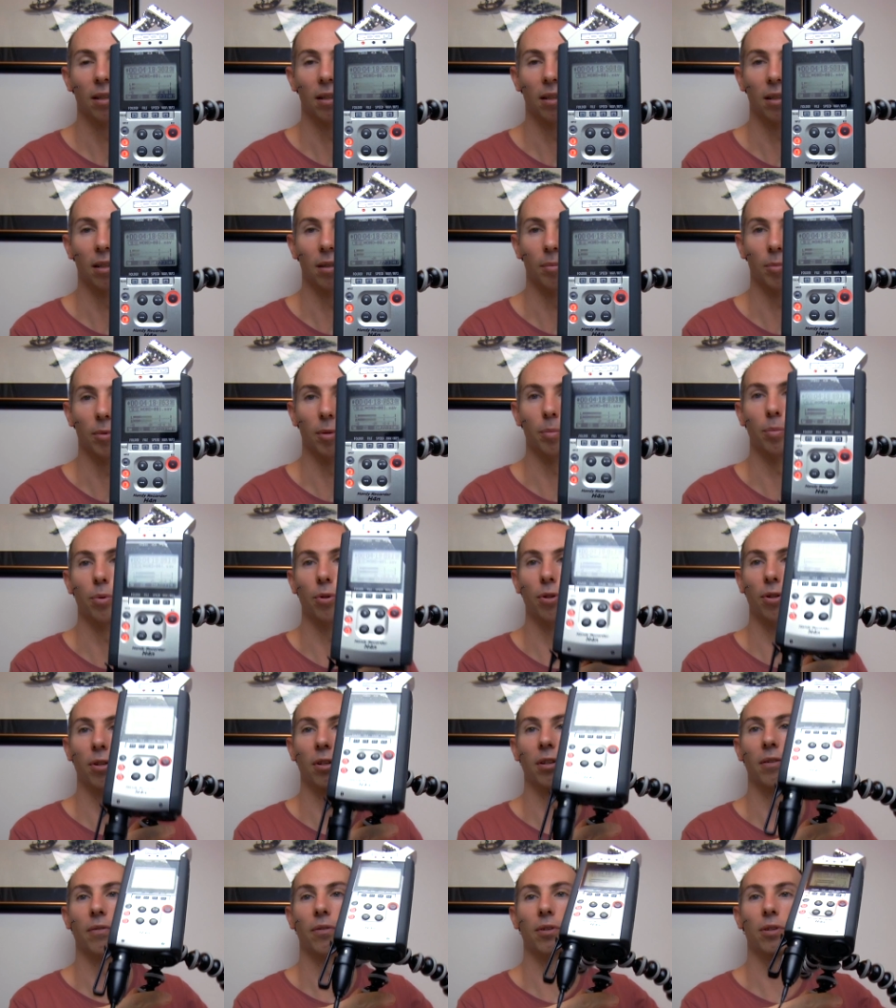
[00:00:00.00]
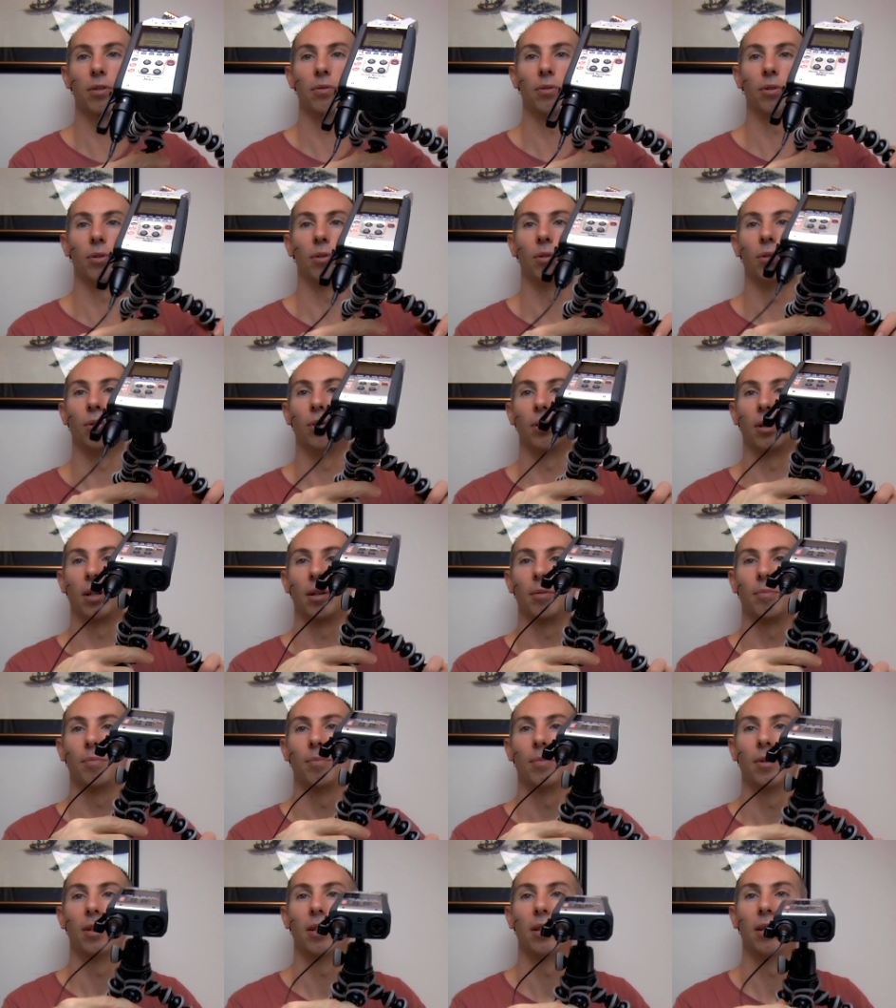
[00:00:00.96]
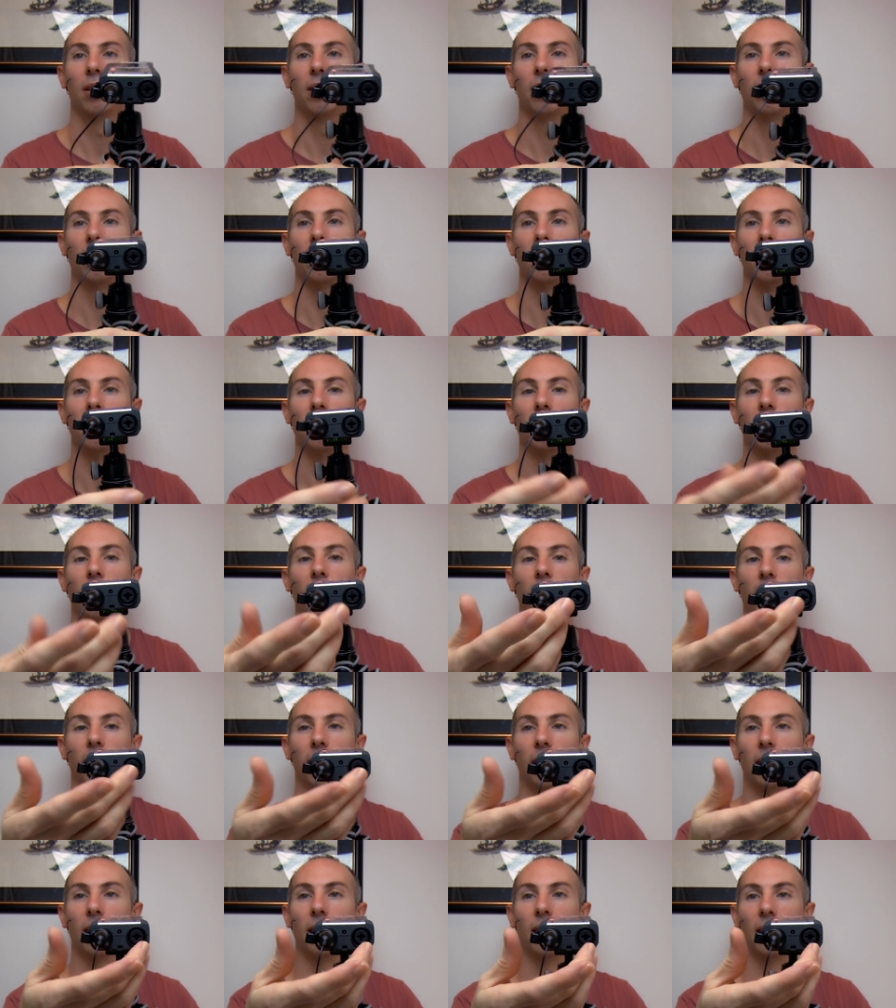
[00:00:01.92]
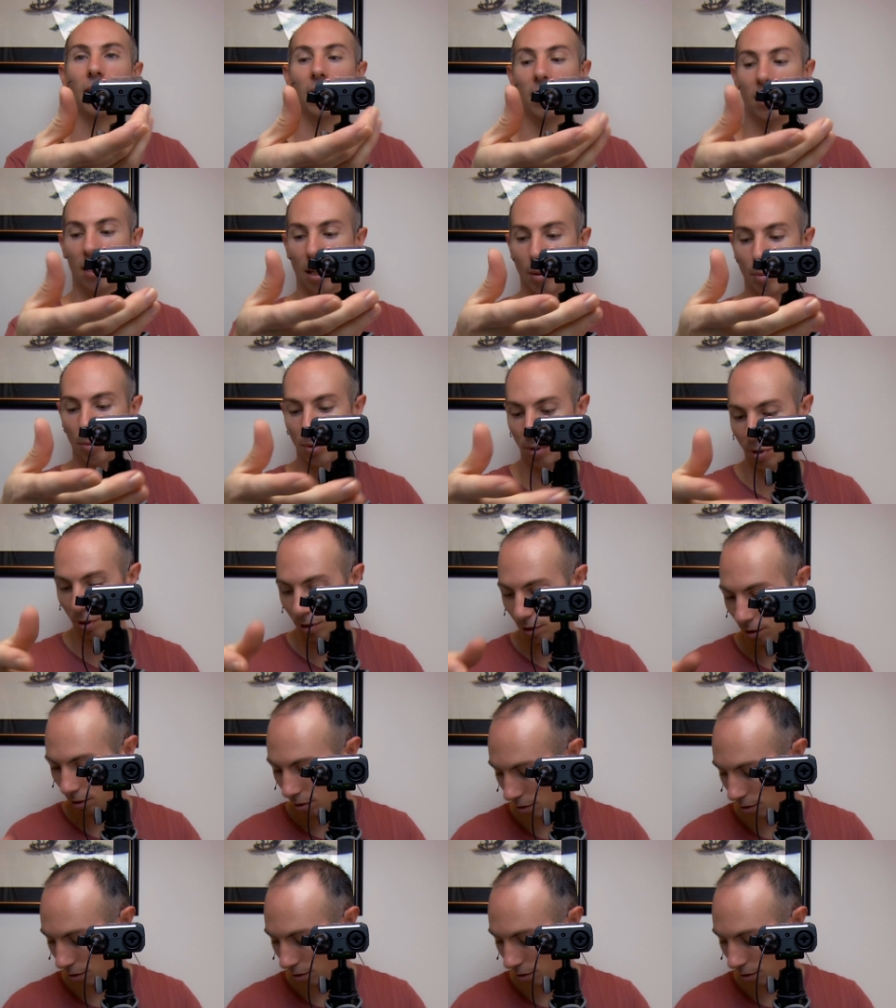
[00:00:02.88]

The beauty of this recorder is that it accepts